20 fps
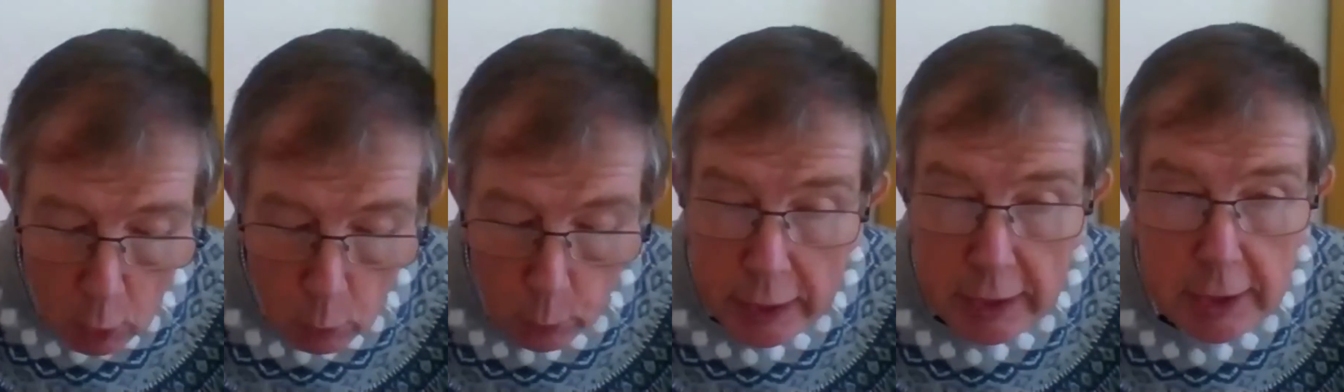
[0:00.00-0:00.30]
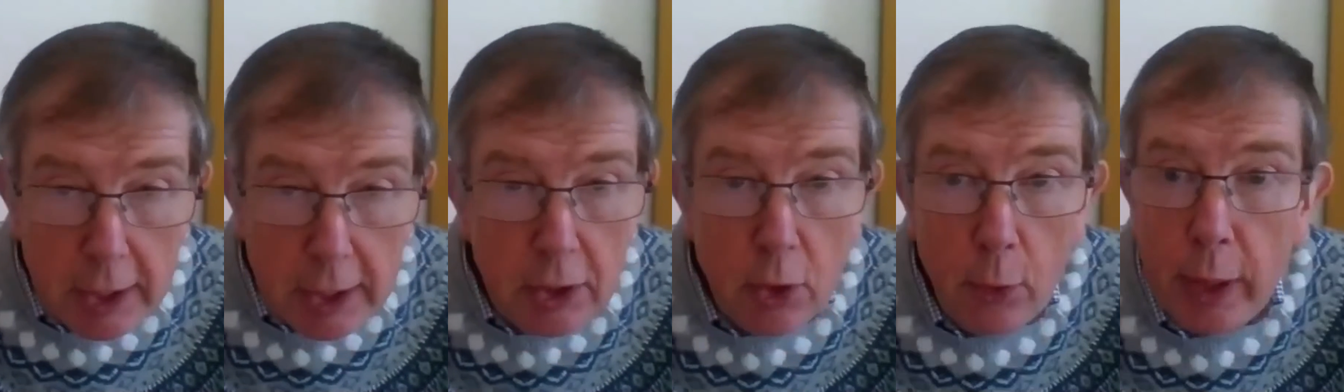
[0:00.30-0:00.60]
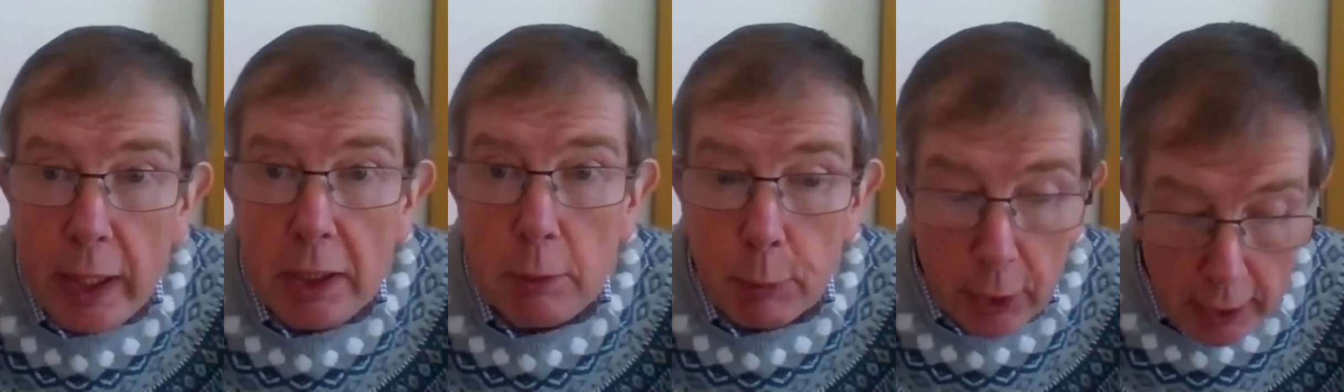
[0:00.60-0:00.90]
We didn't
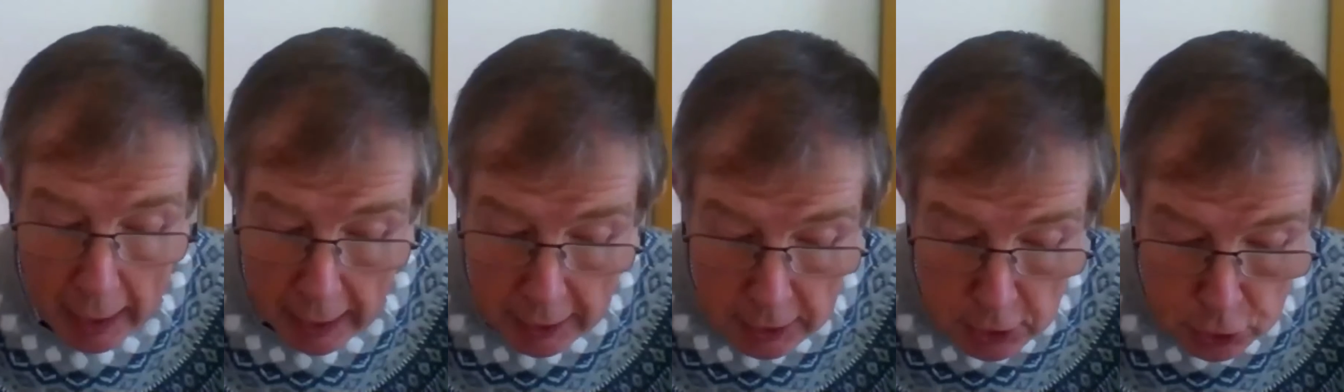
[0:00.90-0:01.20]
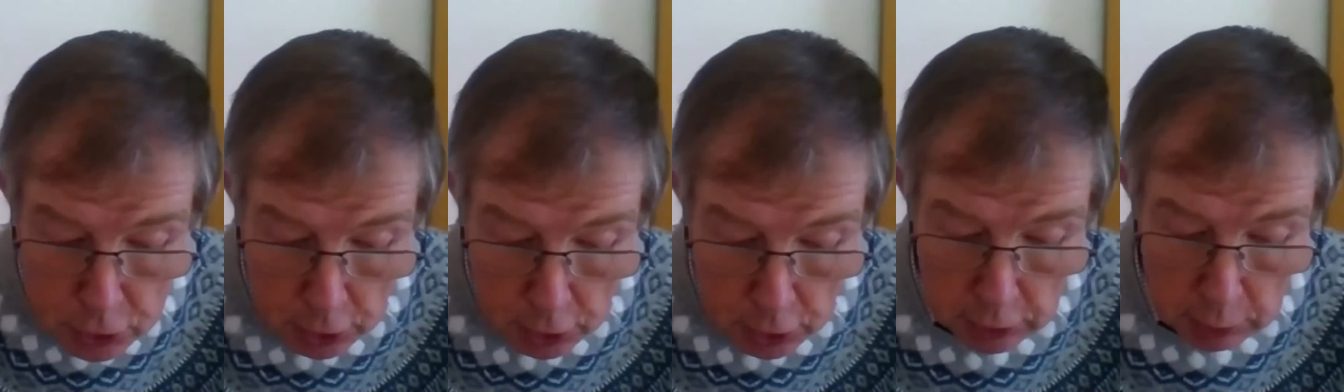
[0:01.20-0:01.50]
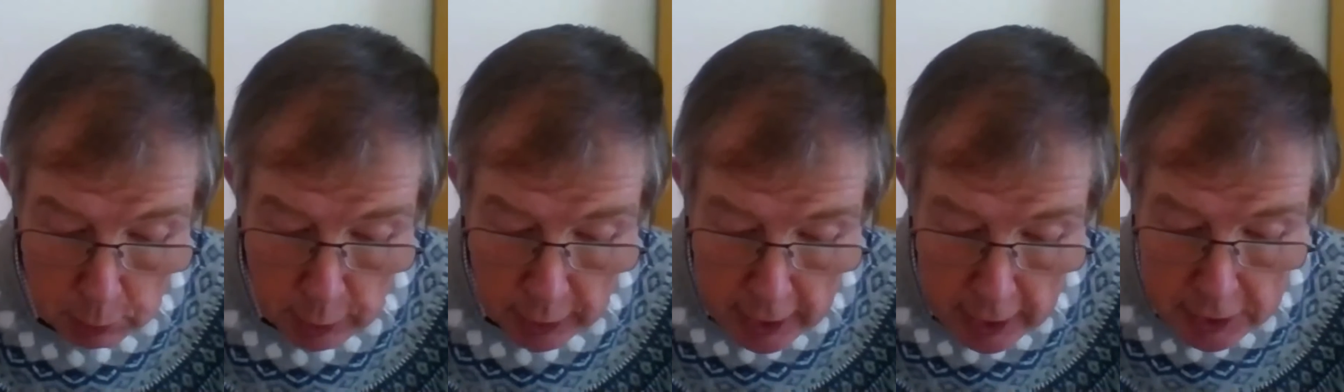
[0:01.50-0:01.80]
know any
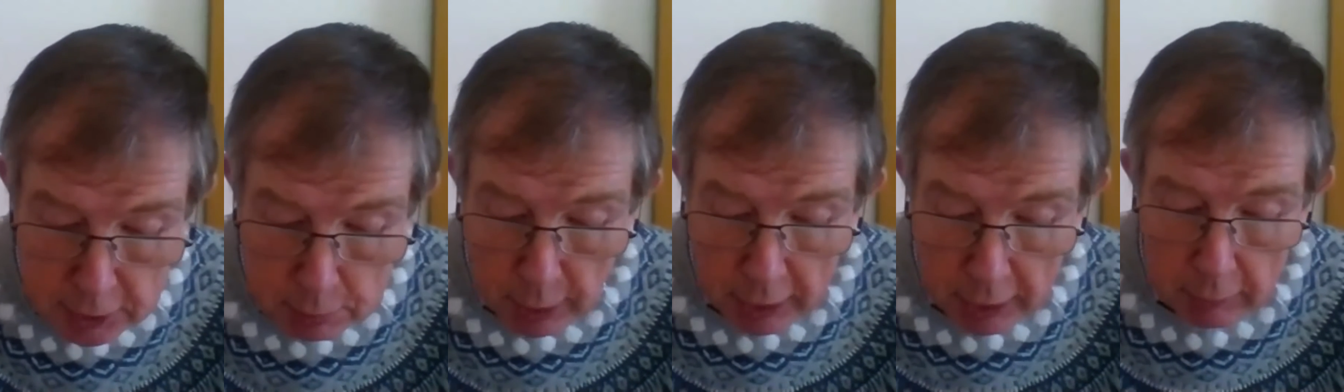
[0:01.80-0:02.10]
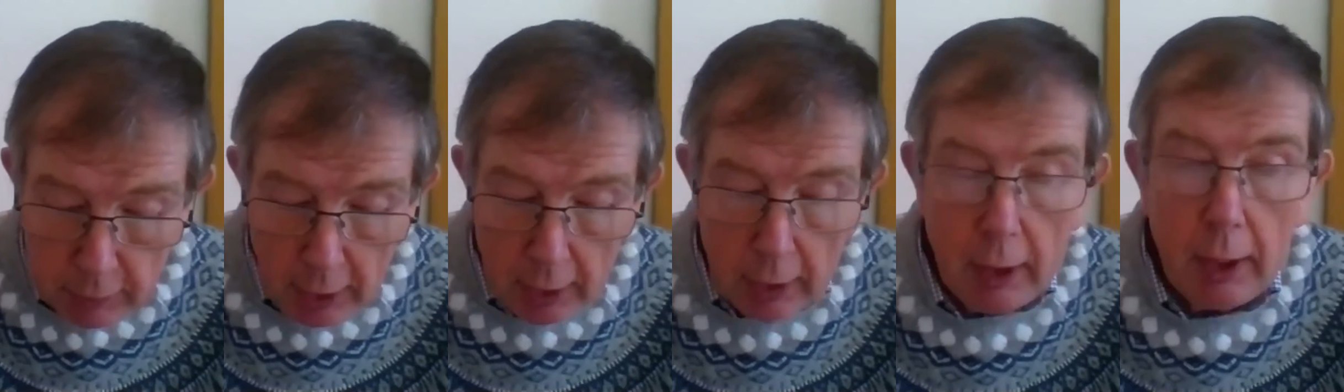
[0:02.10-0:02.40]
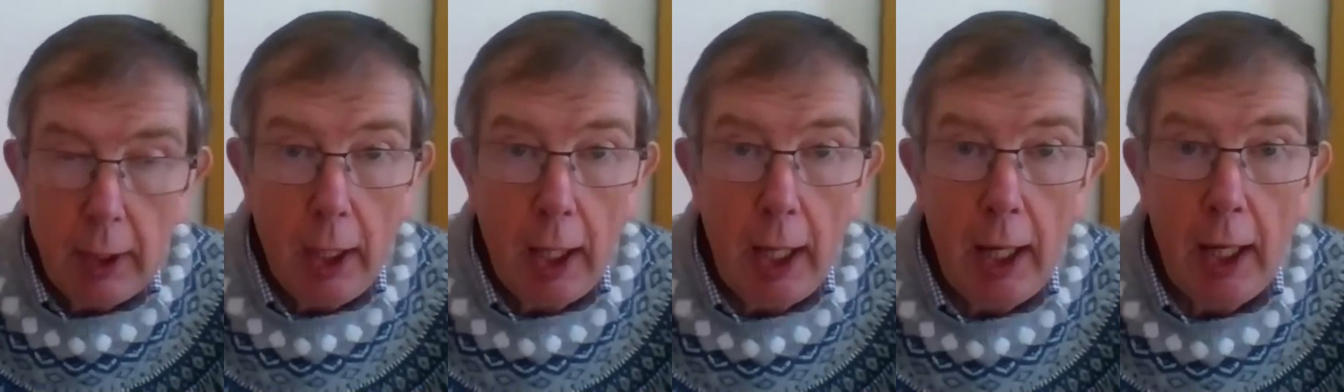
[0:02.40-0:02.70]
children with asthma.
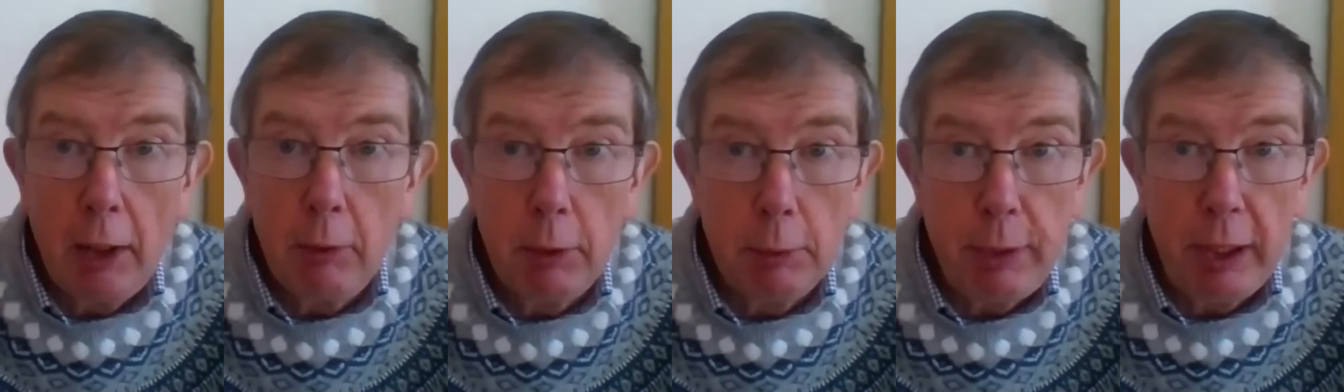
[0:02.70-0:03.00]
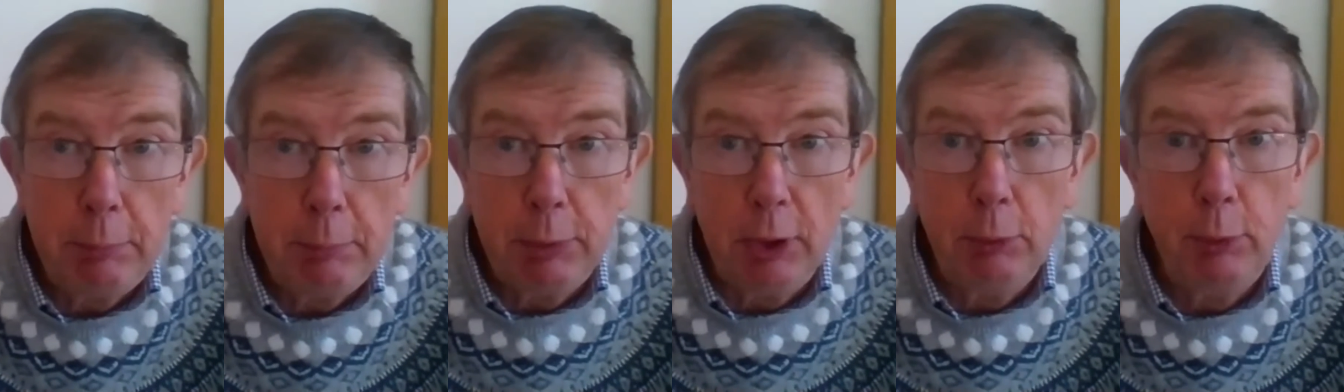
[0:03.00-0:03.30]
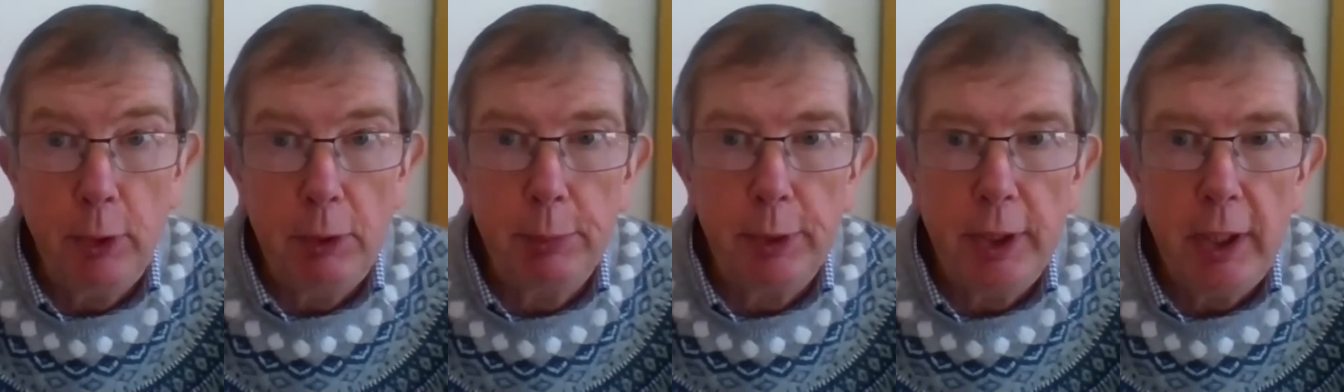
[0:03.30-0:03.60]
The people
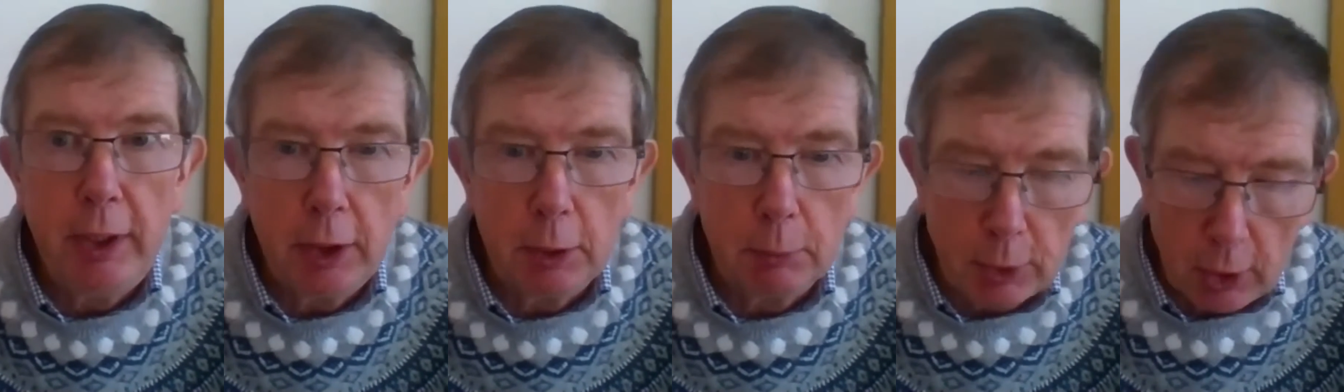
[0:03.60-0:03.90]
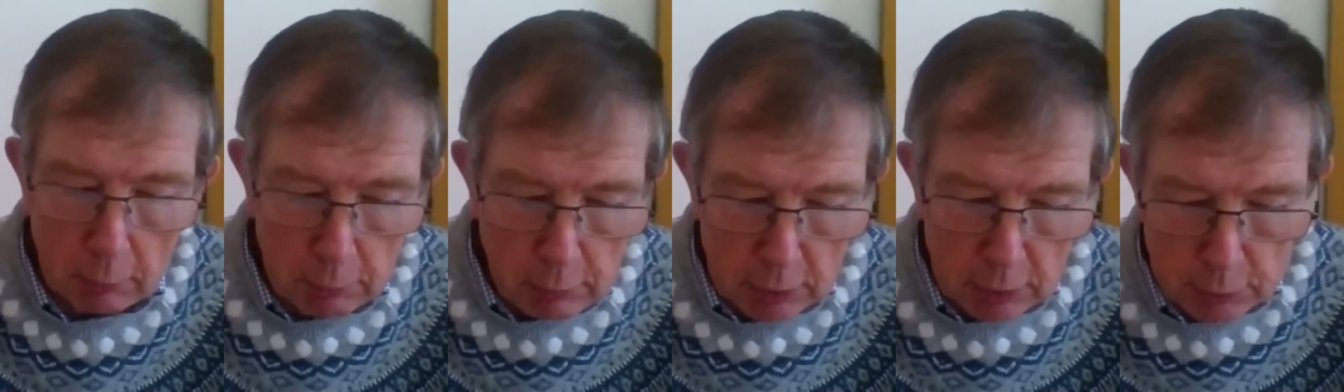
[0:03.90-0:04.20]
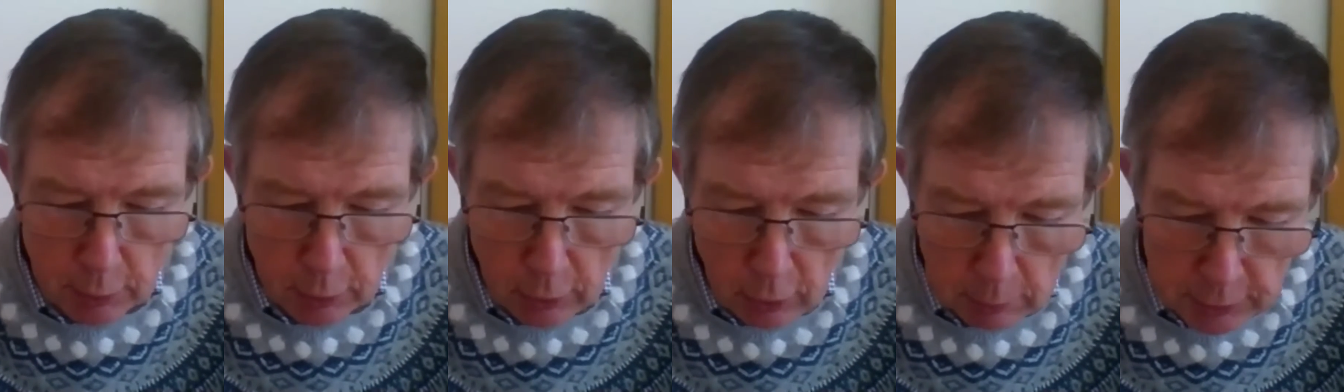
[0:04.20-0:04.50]
with breathing
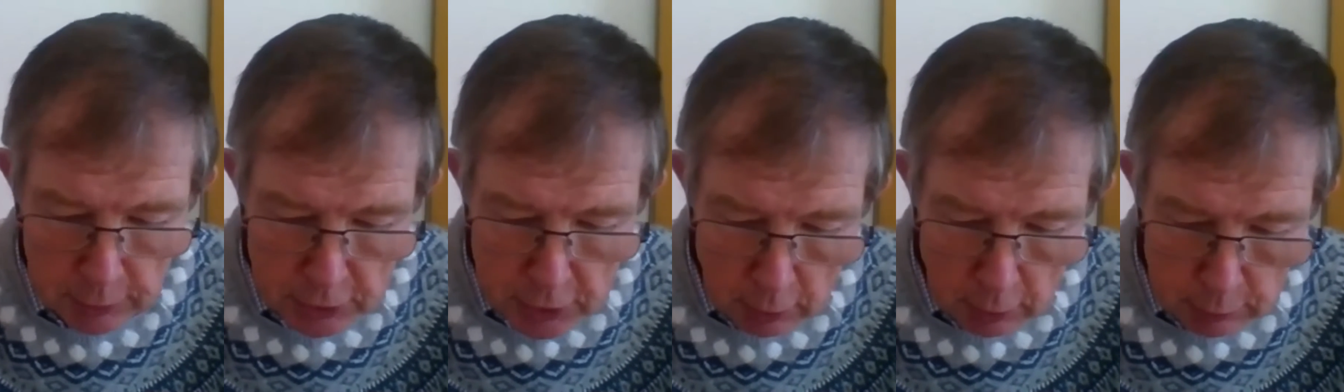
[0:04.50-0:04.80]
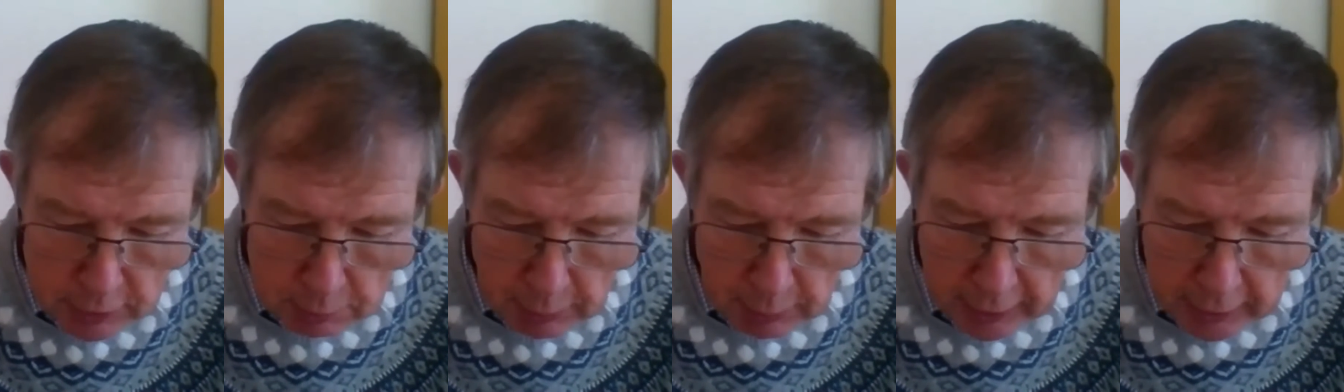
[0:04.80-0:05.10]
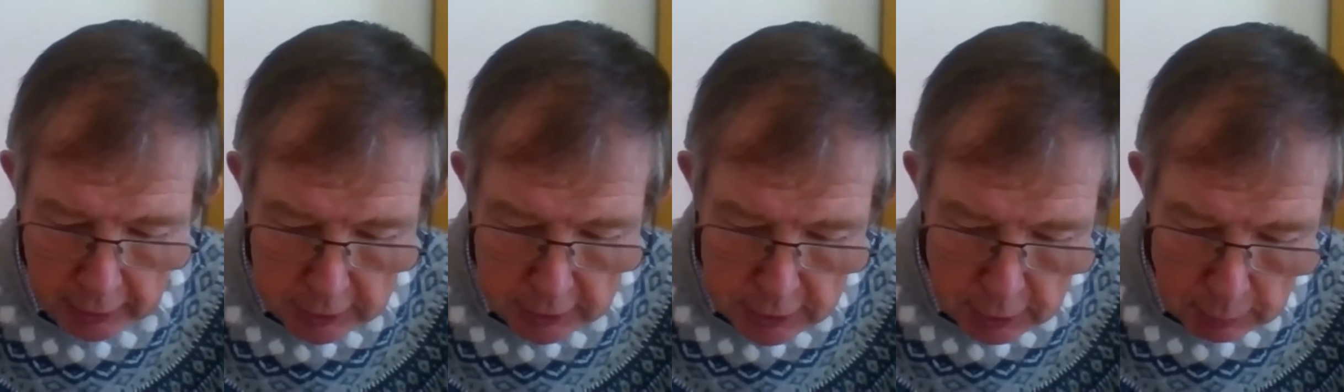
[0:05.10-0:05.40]
problems were almost always
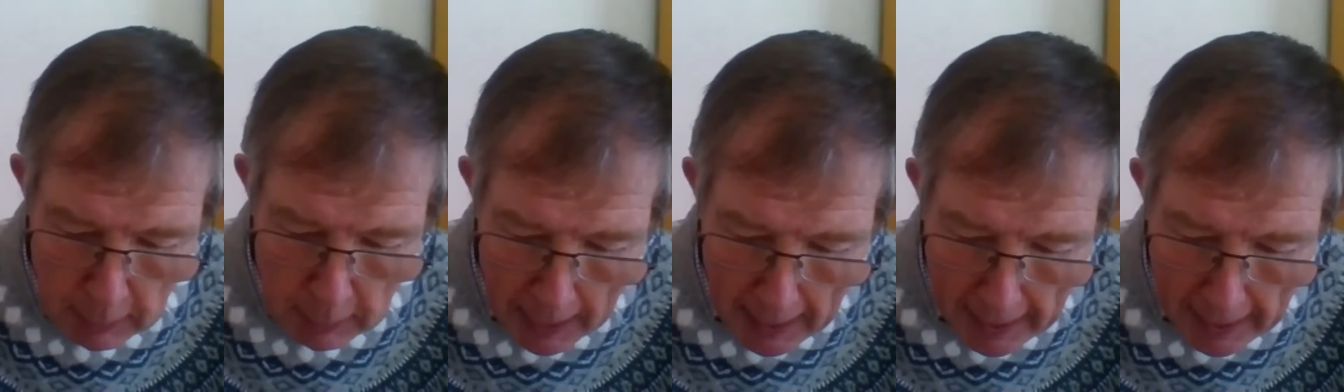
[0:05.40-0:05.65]
minors.